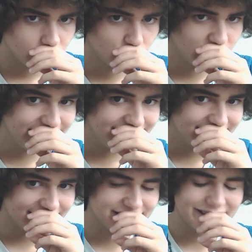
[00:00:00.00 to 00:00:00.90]

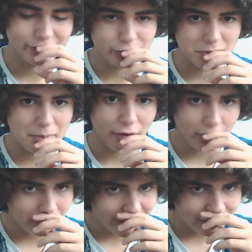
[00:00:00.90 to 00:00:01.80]
What? Excuse me.
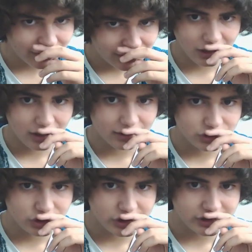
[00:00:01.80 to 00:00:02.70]
Pardon me. Uh,
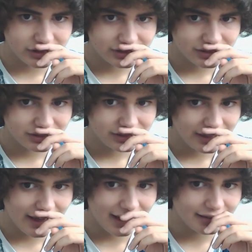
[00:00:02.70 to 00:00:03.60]
chi.
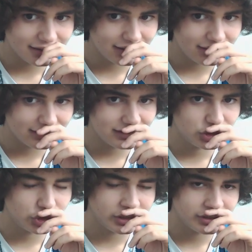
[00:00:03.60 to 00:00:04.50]
Yeah,
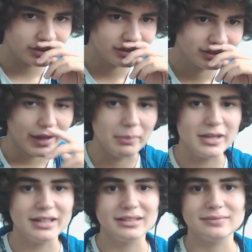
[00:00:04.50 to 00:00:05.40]
chi. I
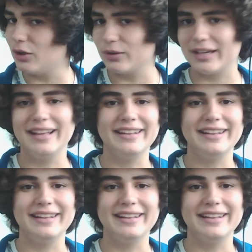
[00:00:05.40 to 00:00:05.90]
mean, okay,